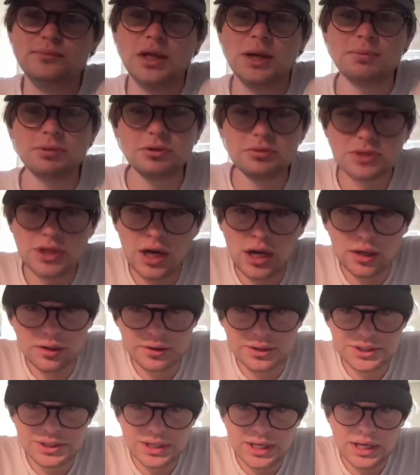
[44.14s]

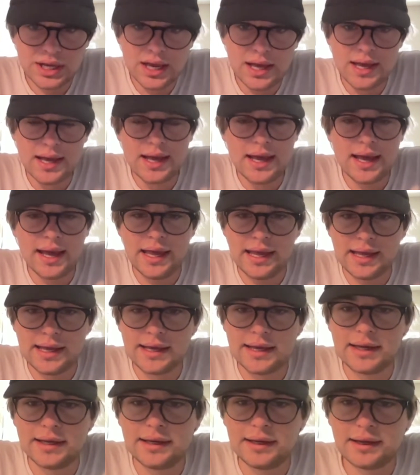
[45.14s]
Plutocracy
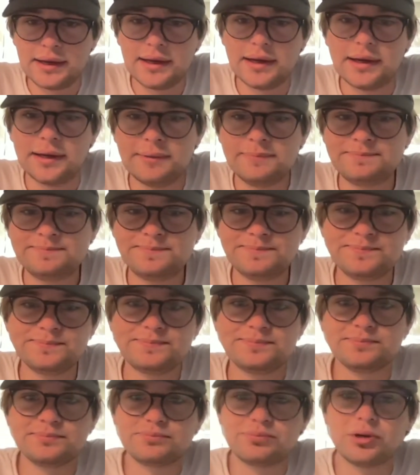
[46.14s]
and
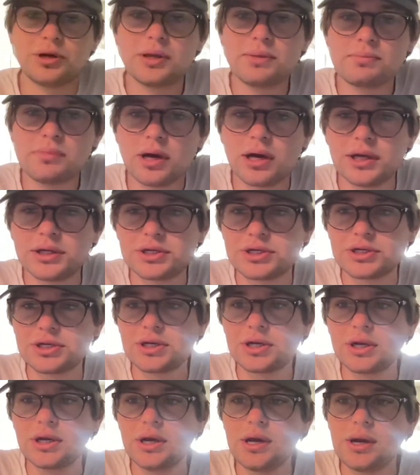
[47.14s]
pretty much
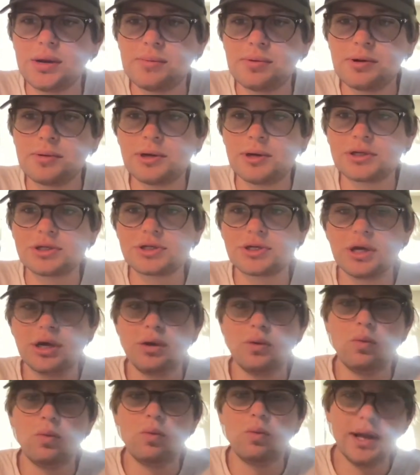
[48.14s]

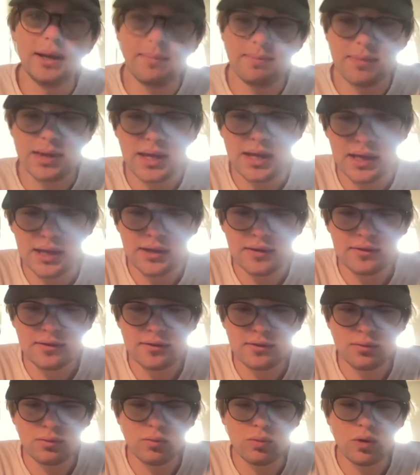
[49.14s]
what it
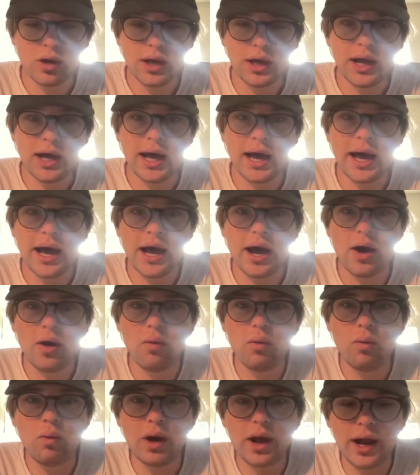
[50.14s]
means, what
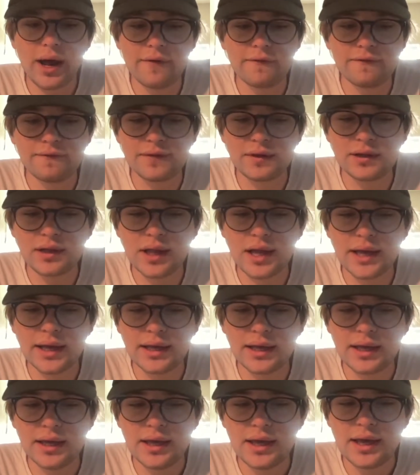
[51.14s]
I feel
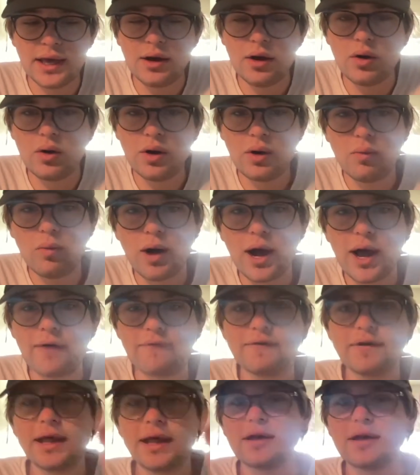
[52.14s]
like, why I
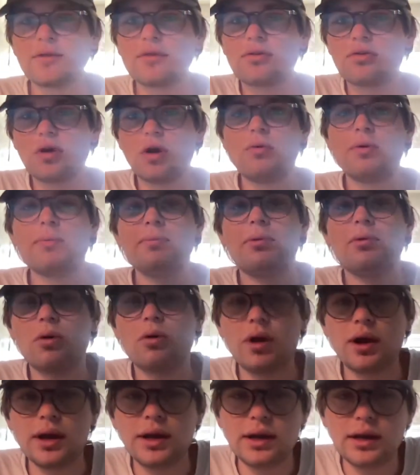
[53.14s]
feel like it's so
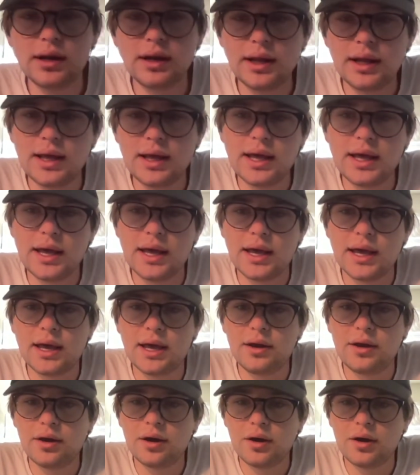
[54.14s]
important,
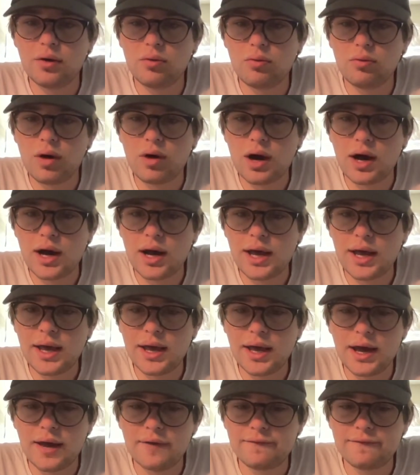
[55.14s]
and
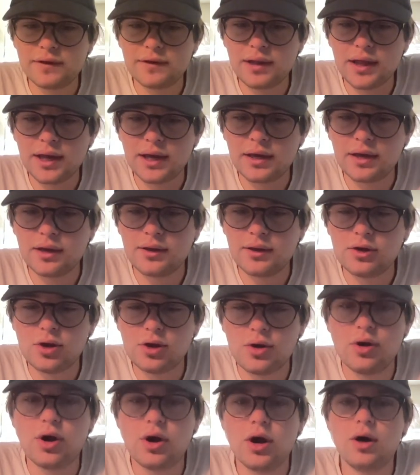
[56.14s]
why I feel like
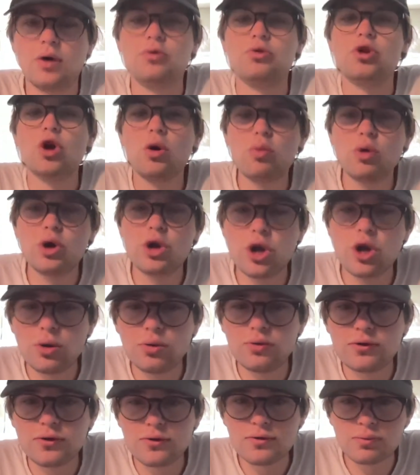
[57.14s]
no one
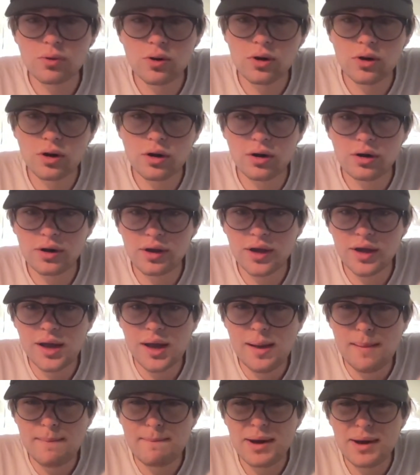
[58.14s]
knows this word,
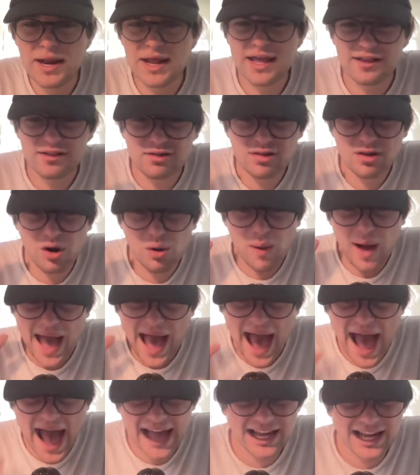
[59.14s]
but it so
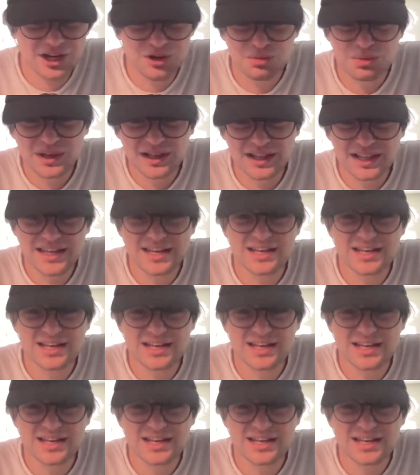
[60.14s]
accurately